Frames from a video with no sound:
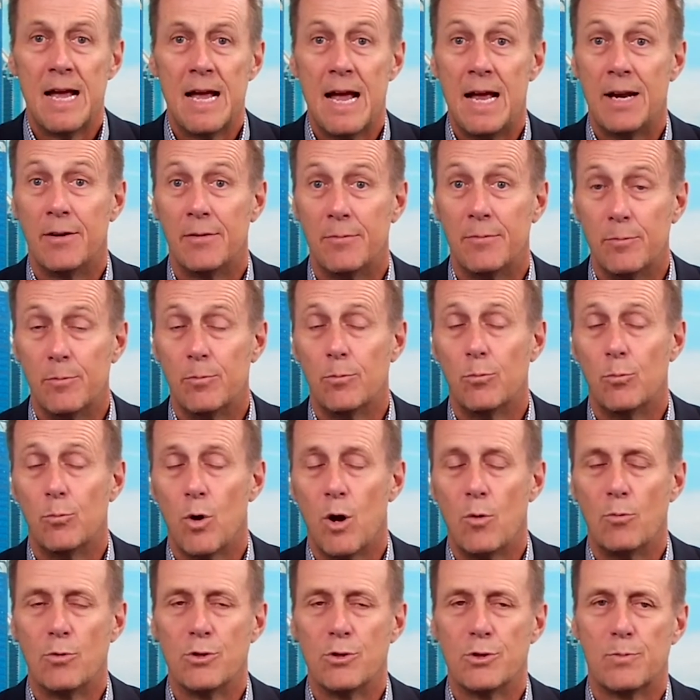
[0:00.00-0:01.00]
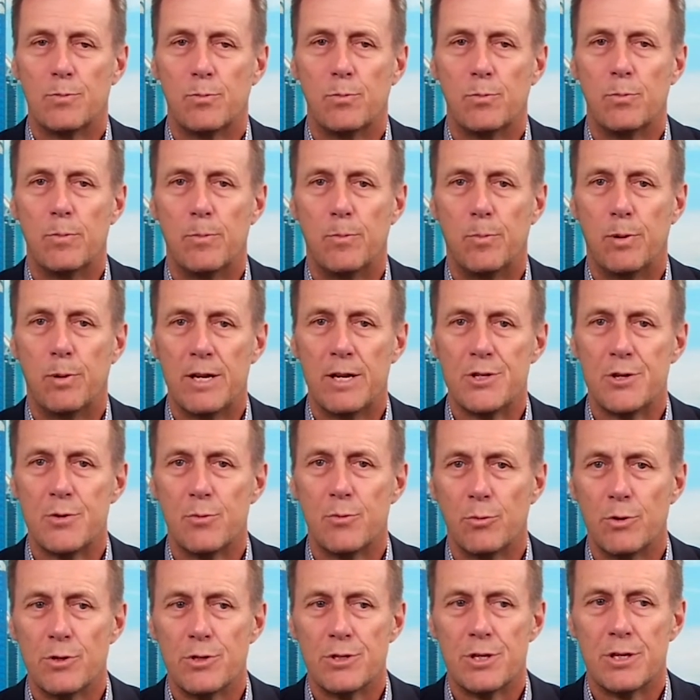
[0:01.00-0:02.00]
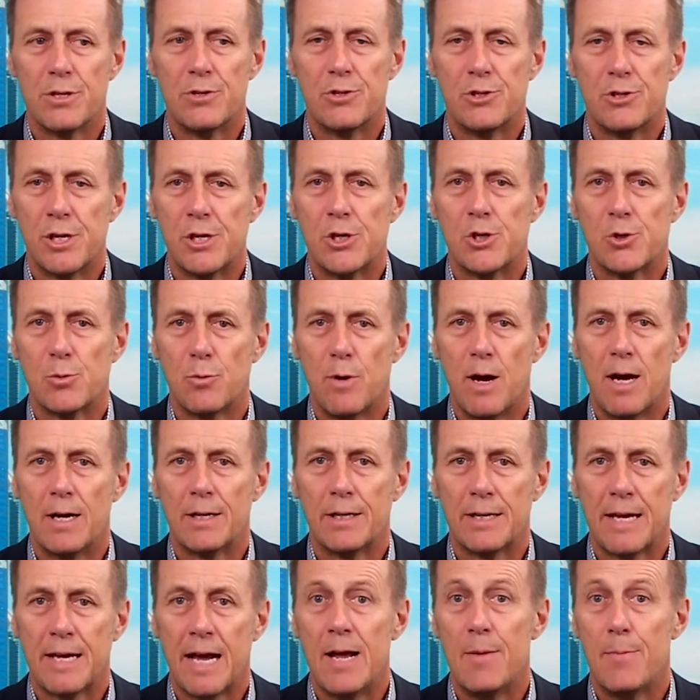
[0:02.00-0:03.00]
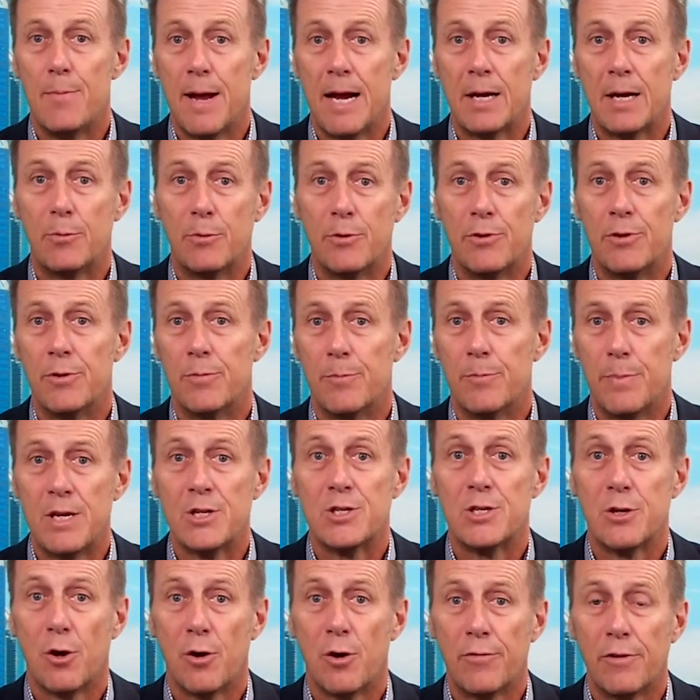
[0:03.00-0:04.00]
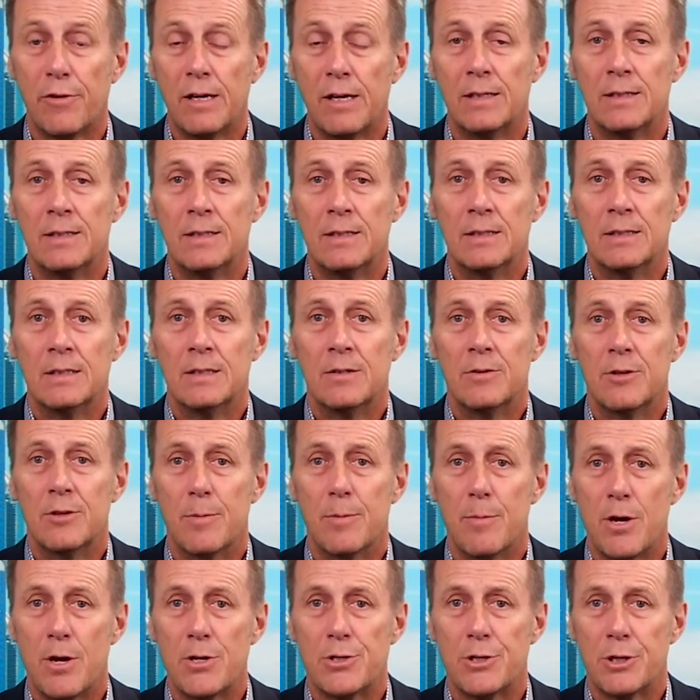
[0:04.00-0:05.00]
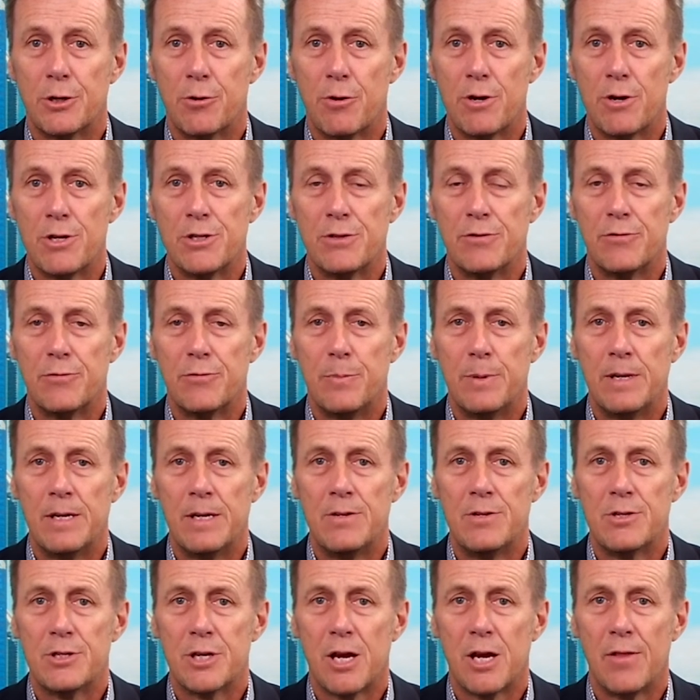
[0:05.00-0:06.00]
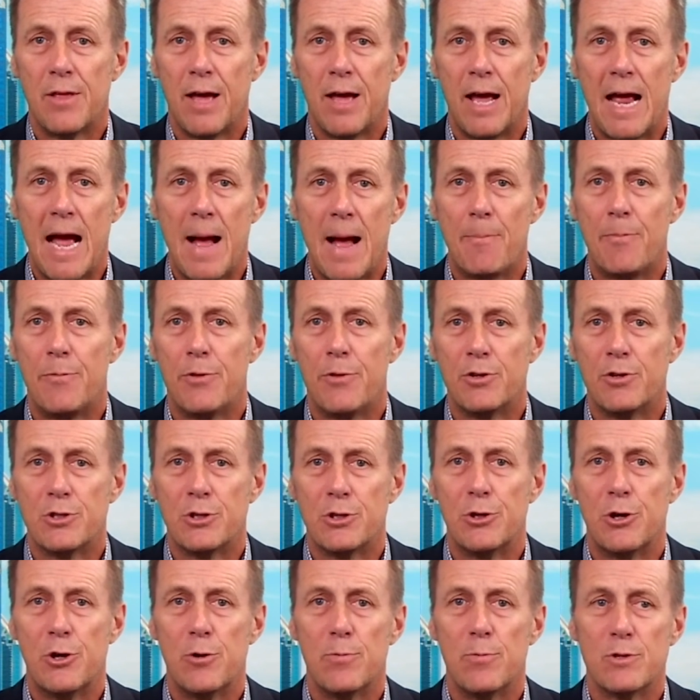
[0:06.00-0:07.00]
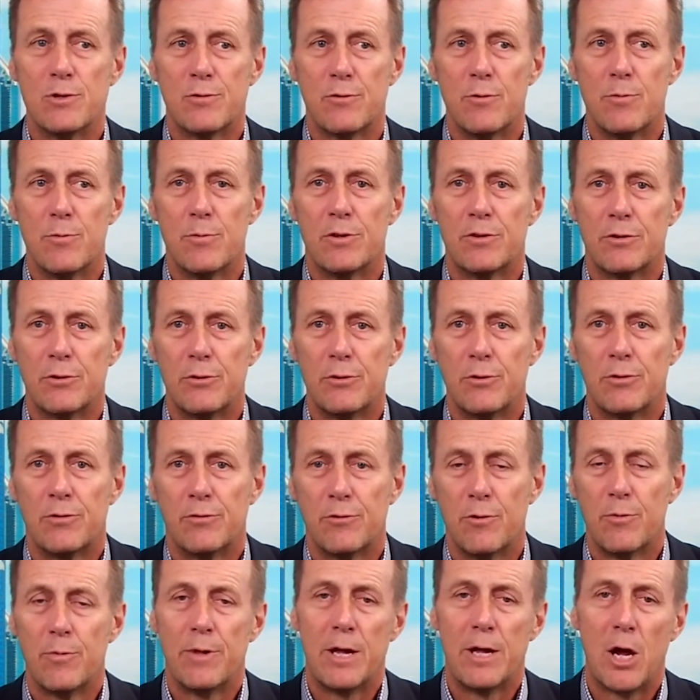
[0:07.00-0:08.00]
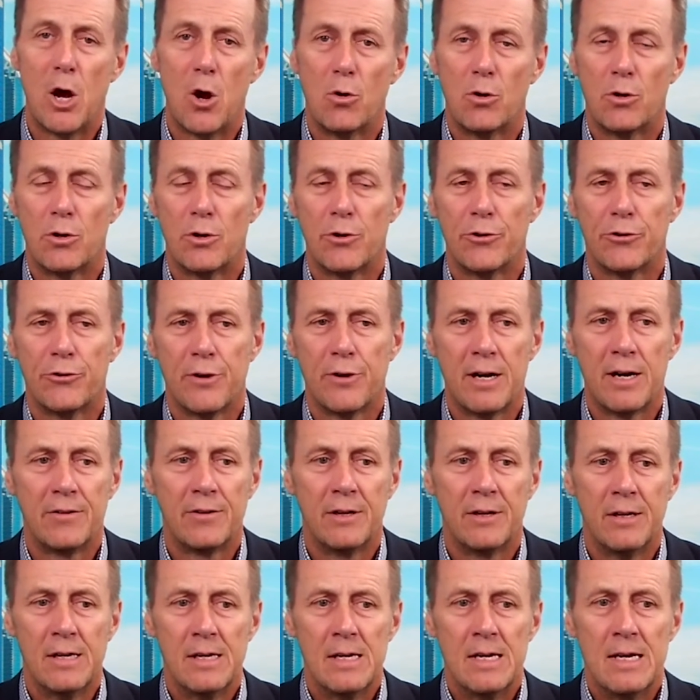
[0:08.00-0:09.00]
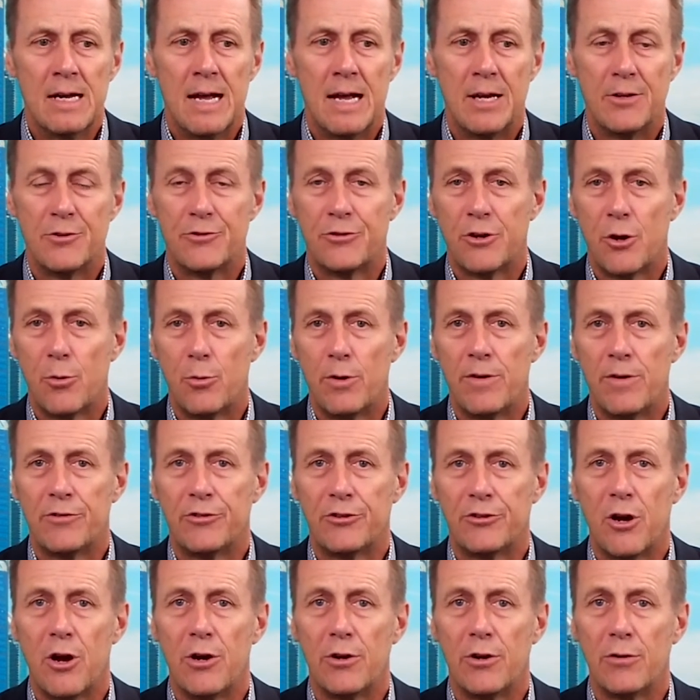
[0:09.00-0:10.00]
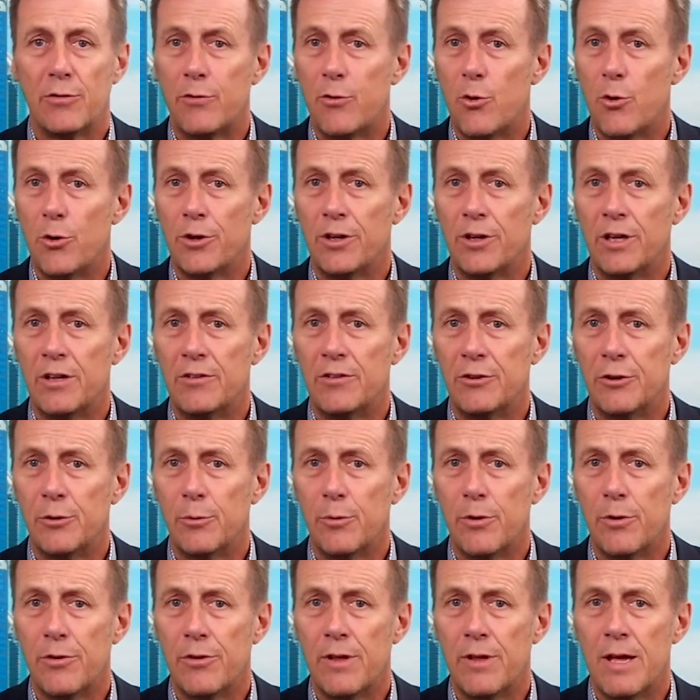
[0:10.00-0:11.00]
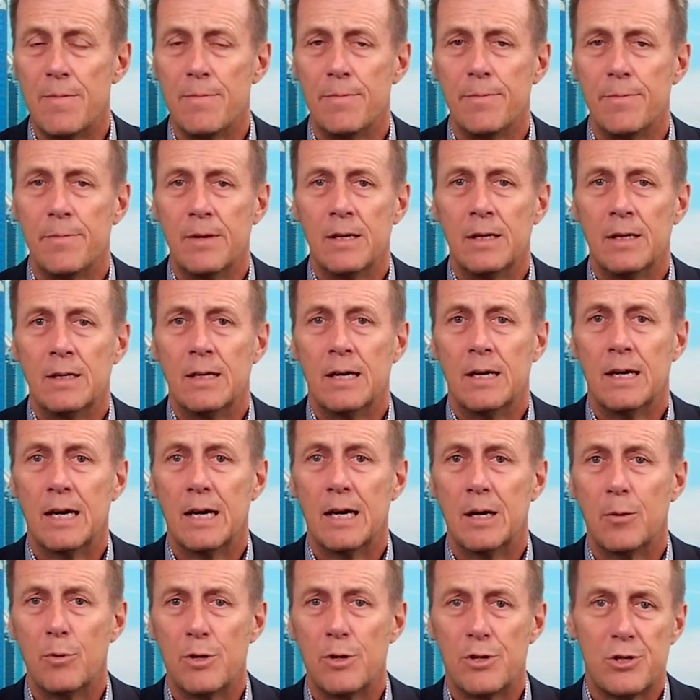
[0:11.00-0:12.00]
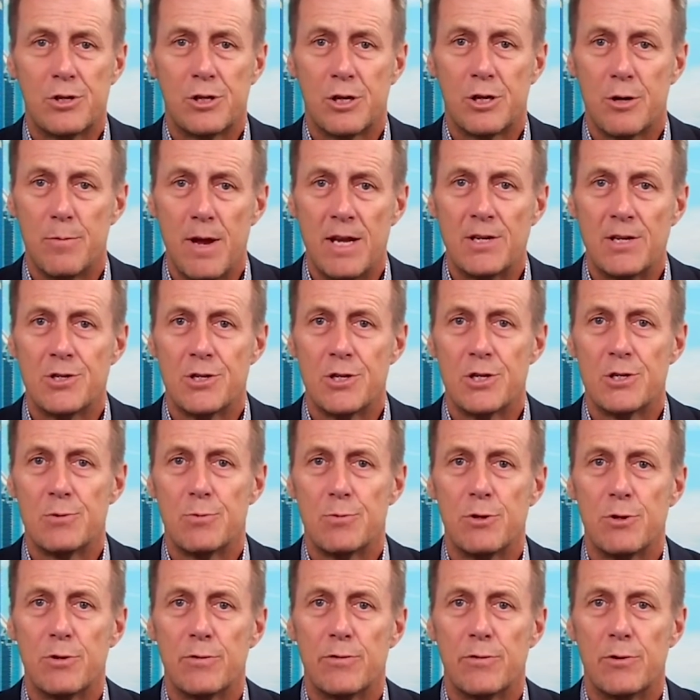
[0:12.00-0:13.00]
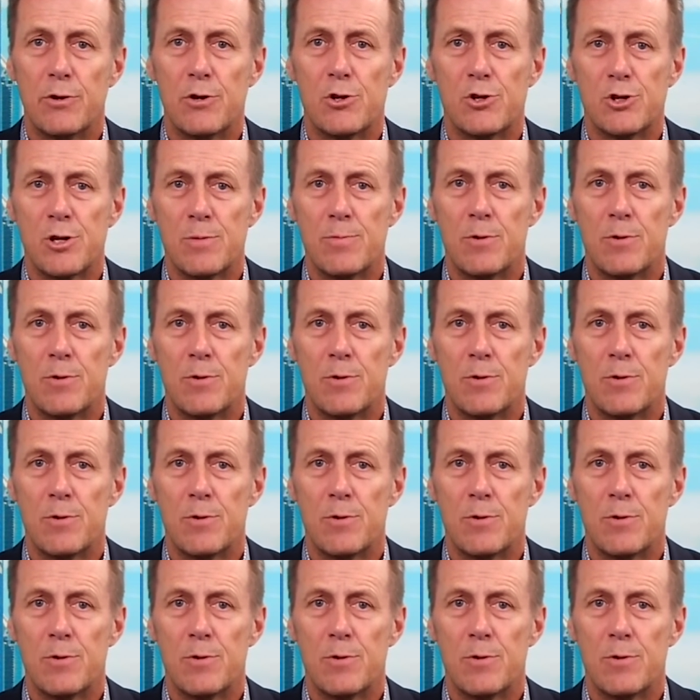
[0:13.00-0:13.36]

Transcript: And what was pleasant was that Jinshuan came back with the best offer the most aggressive bid, so they upped the terms from the old contract, and so we've signed a 4-year deal with them, which commences with the first